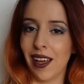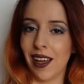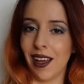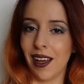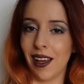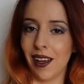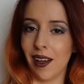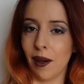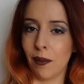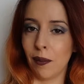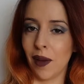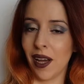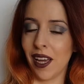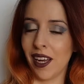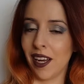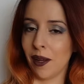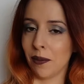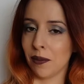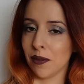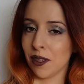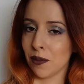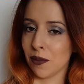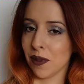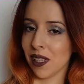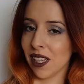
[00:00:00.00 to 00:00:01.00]
My
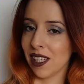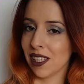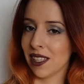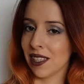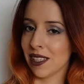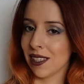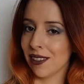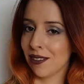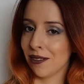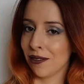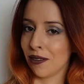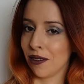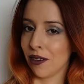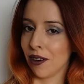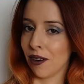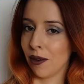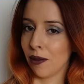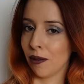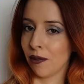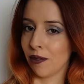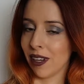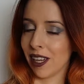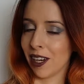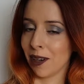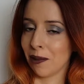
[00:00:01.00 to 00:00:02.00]
name is Milica
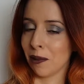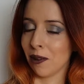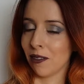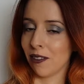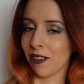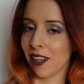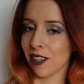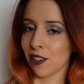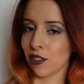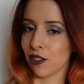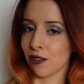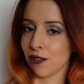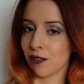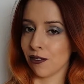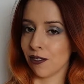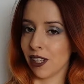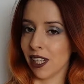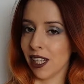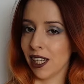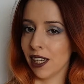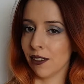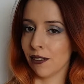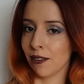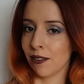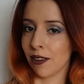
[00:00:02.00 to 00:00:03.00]
from Venoma Fashion
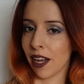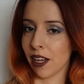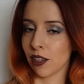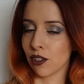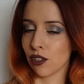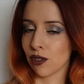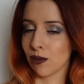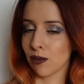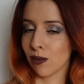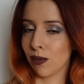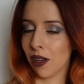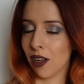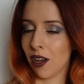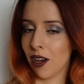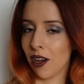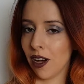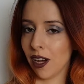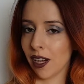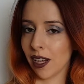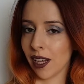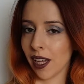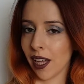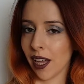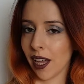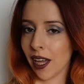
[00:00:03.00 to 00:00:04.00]
Freak fashion
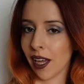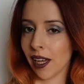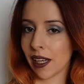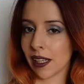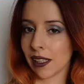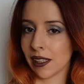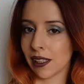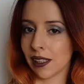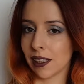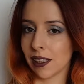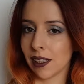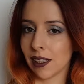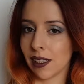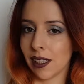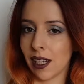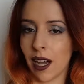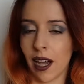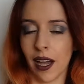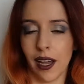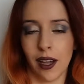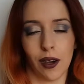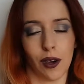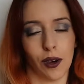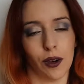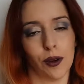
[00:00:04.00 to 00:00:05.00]
blog, and
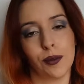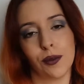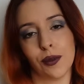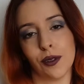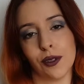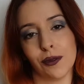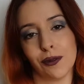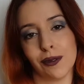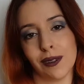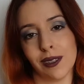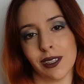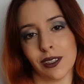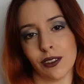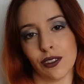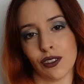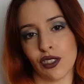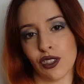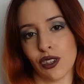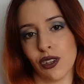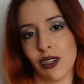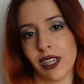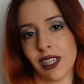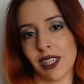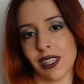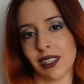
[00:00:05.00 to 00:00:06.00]
I hope you will
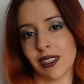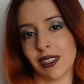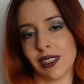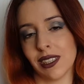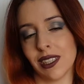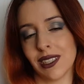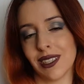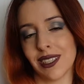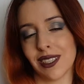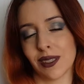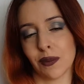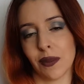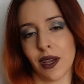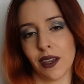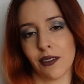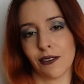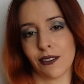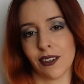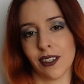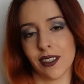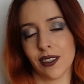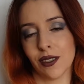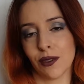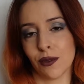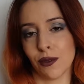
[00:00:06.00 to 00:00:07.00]
enjoy it. This is my
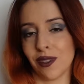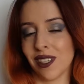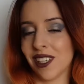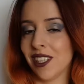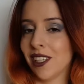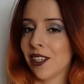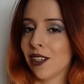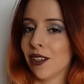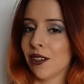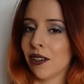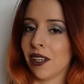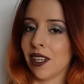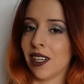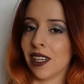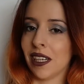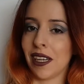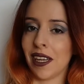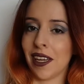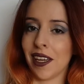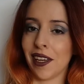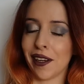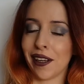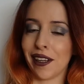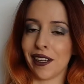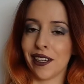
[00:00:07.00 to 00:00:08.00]
first video in
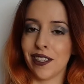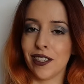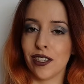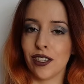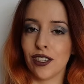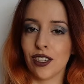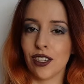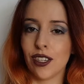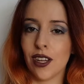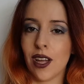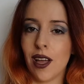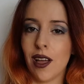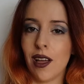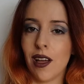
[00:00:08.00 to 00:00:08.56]
English.